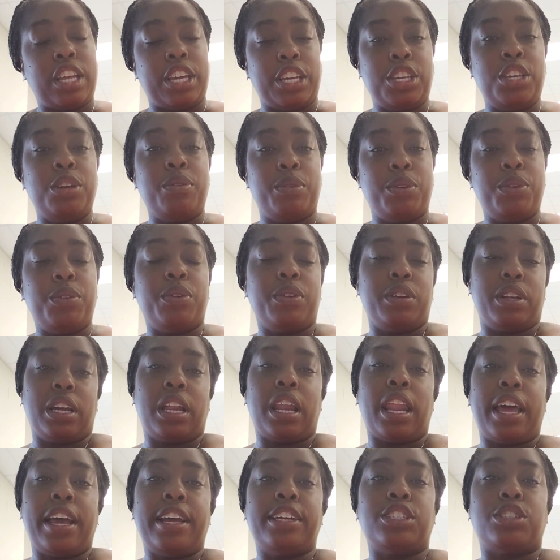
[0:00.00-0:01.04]
like you would do in the
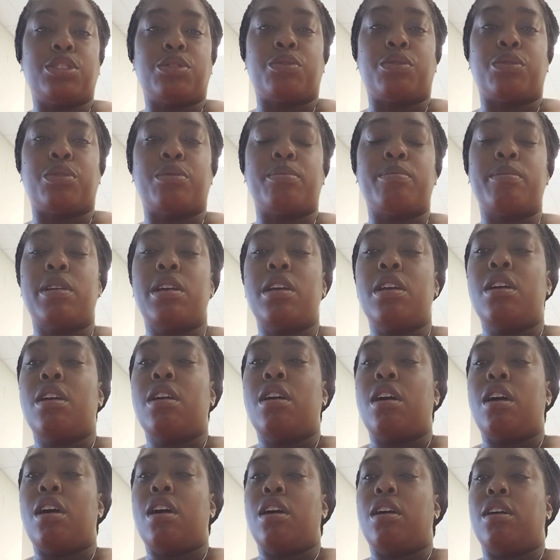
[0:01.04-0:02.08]
classroom.
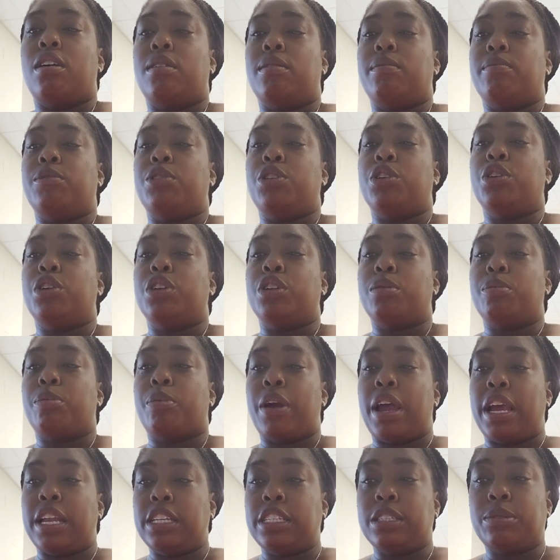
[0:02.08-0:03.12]
You're going to
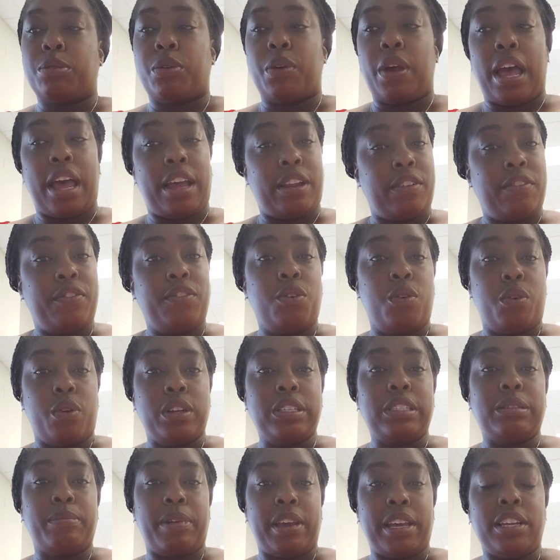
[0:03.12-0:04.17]
practice proactive
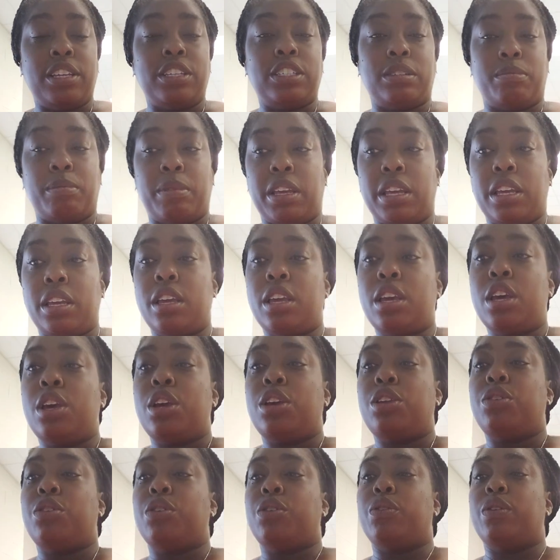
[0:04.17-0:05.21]
course management.
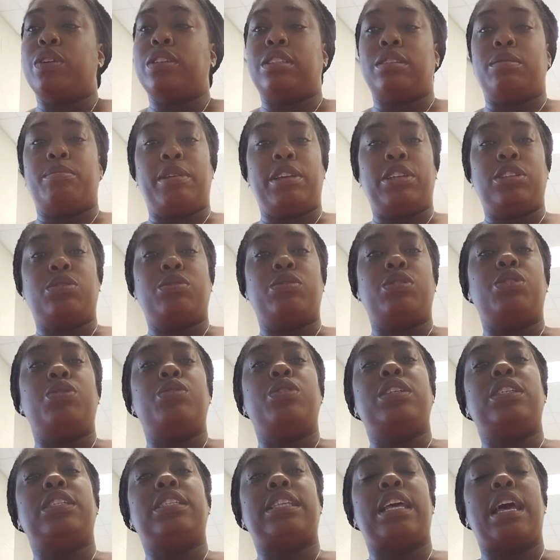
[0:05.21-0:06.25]
You're going to make sure you
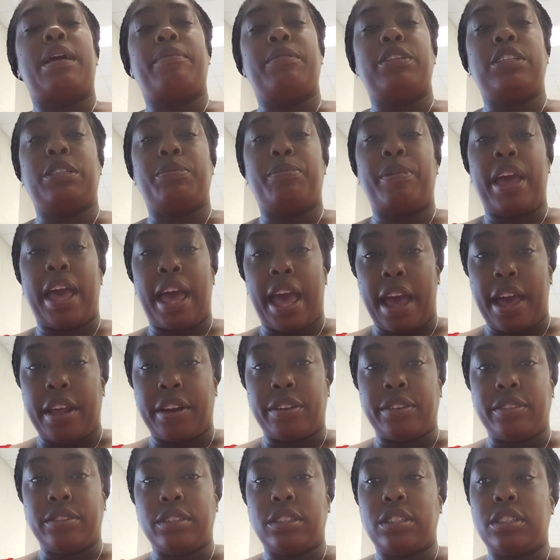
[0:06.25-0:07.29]
establish
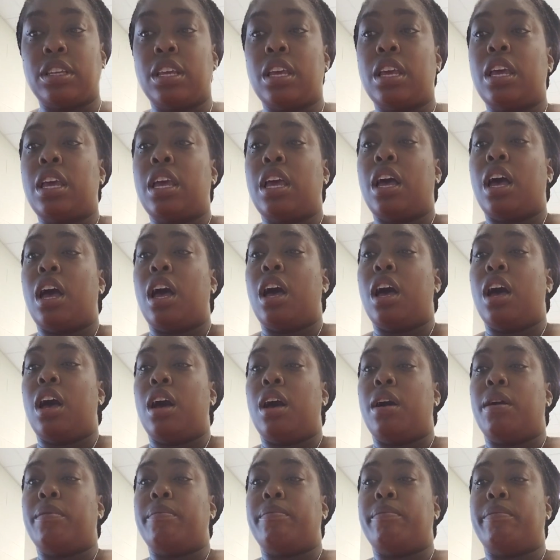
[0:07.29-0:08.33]
patterns
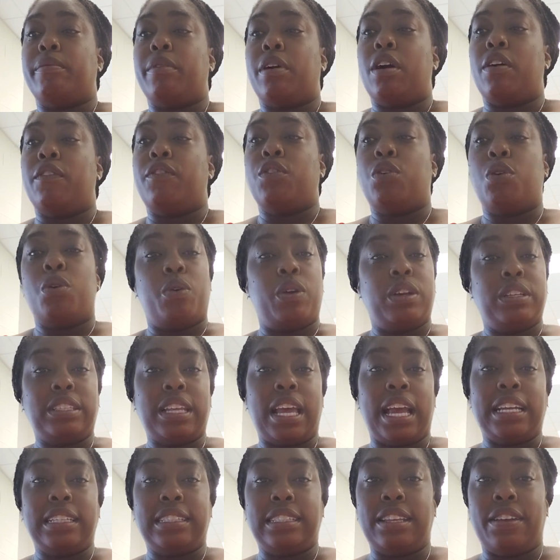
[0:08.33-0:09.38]
of course
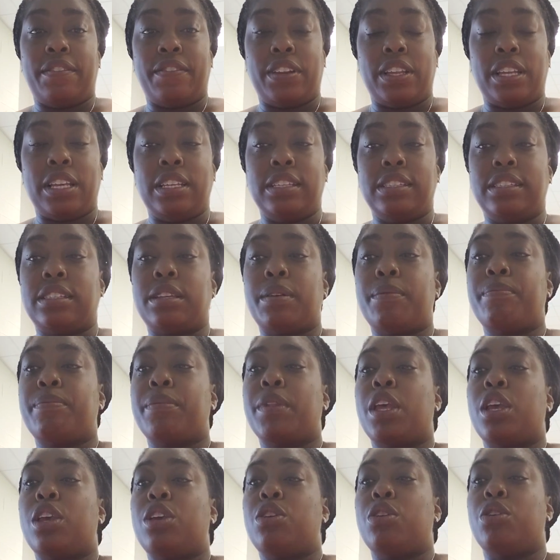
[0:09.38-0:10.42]
activities.
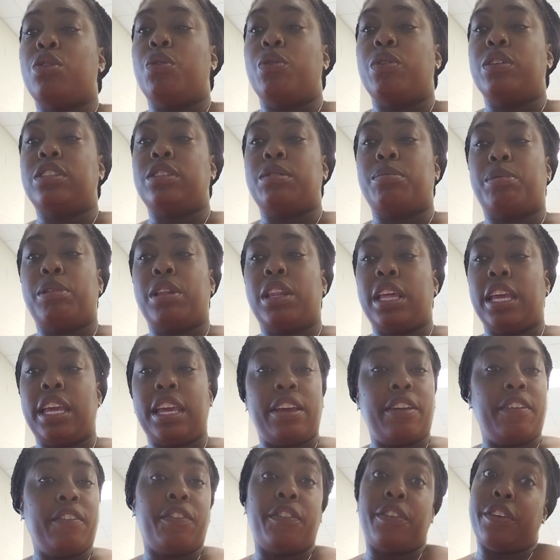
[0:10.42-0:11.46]
You're going to
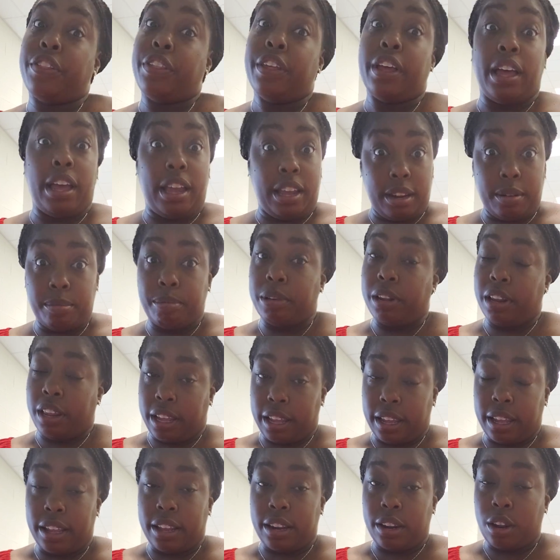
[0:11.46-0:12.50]
plan for the
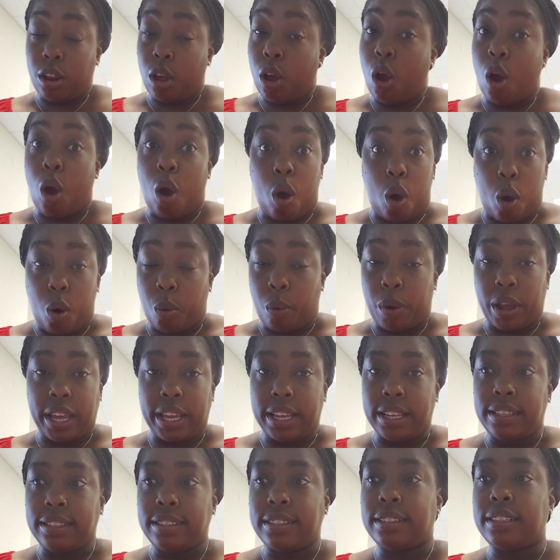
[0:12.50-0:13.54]
unplanned
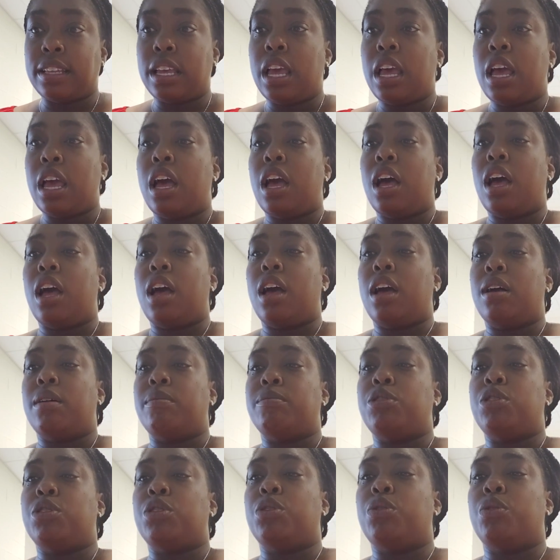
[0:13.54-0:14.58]
always.
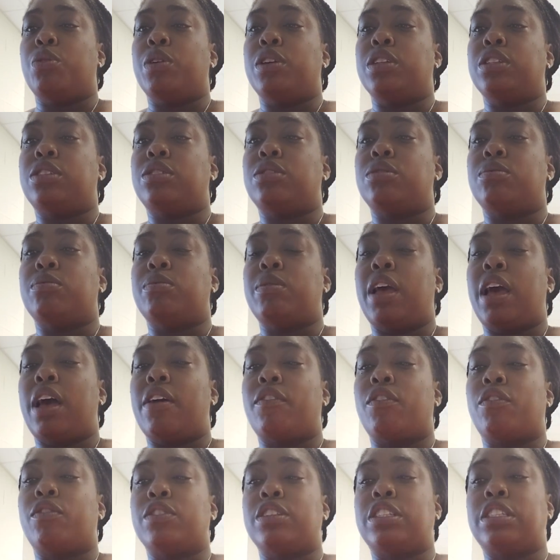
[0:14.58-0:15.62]
You're going to have
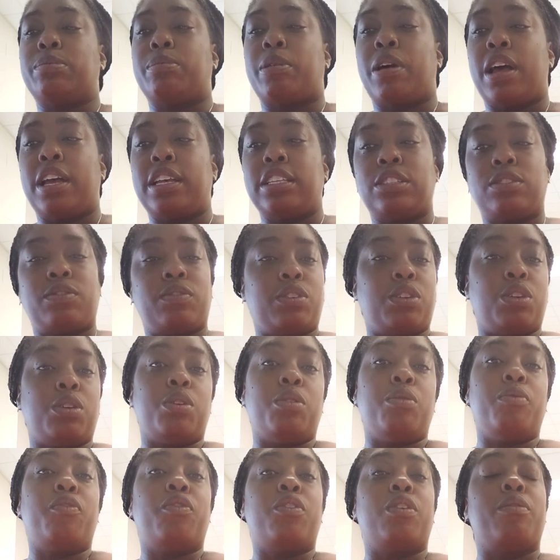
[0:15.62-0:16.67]
a response
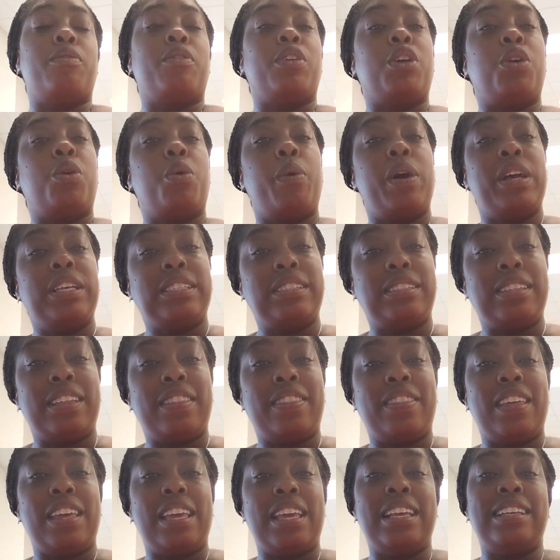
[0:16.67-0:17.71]
for requested
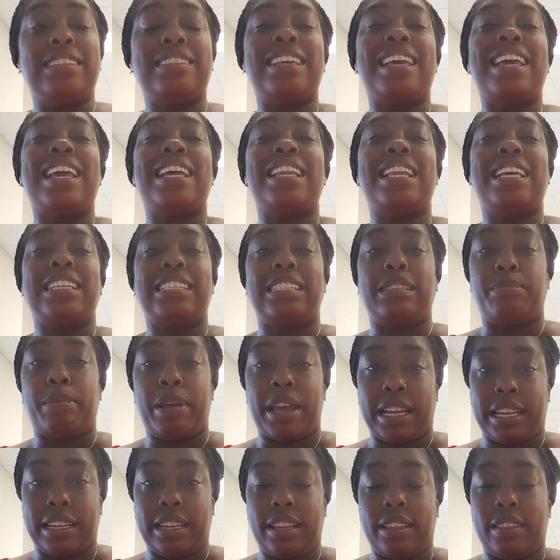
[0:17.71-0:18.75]
things and
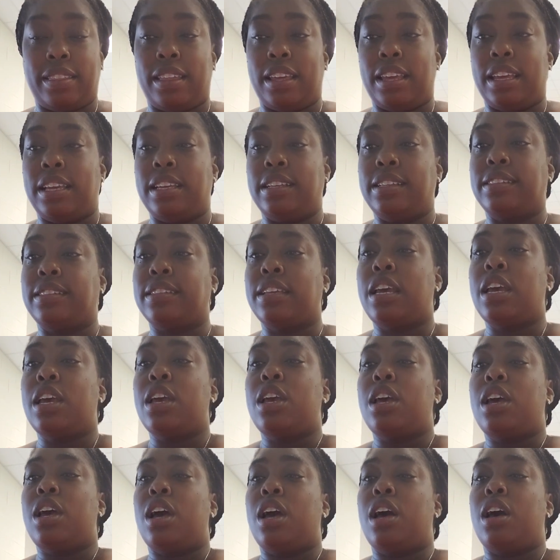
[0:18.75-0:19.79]
expected things.
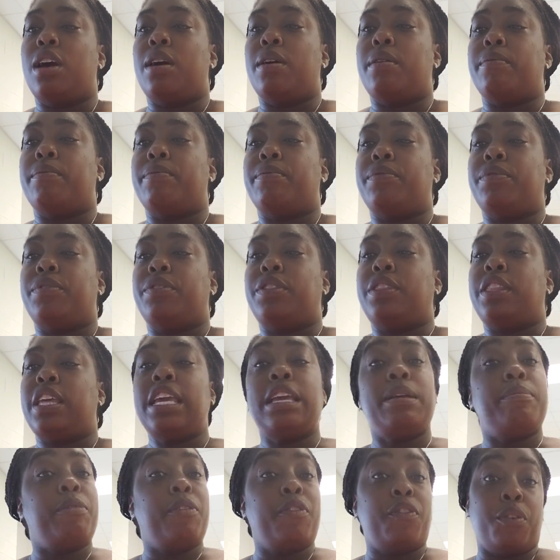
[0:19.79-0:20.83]

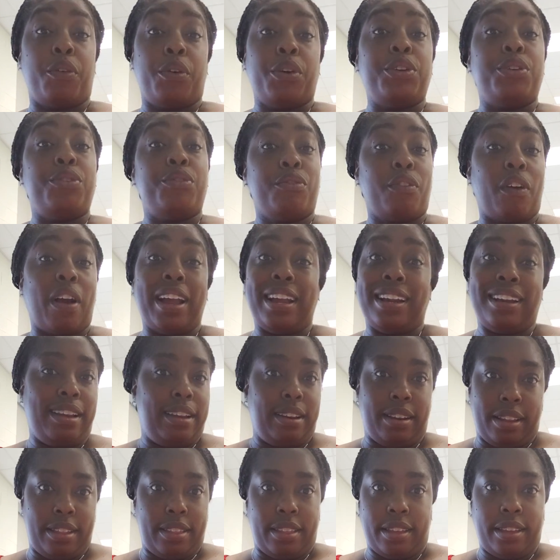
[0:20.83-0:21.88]
Think before you write
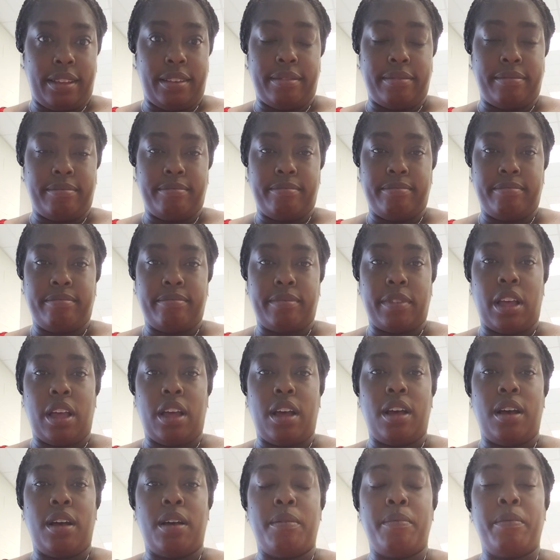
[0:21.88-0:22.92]
anything.
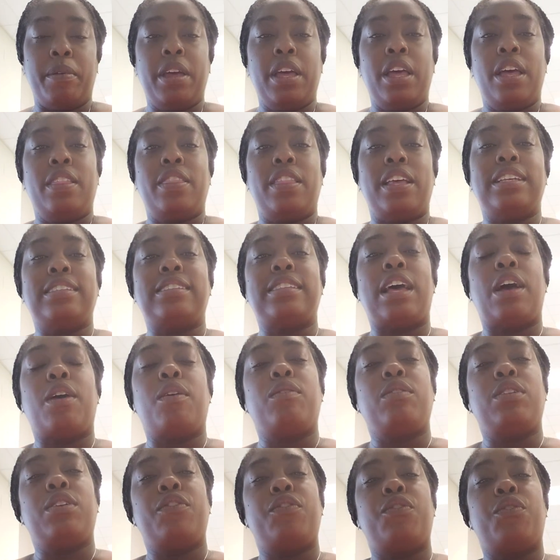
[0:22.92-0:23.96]
That's not
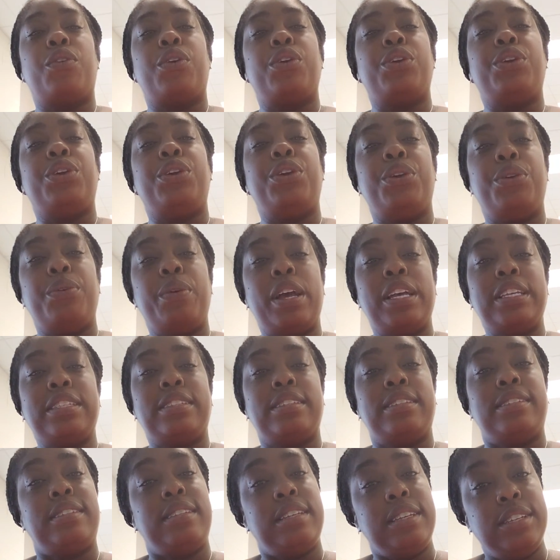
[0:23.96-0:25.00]
only for you as the
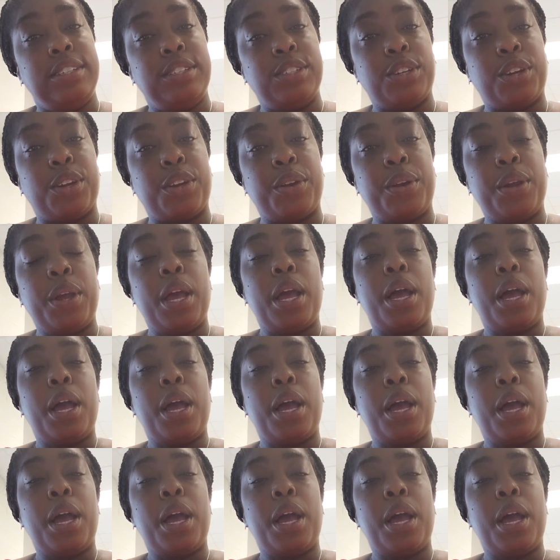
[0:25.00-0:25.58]
teacher,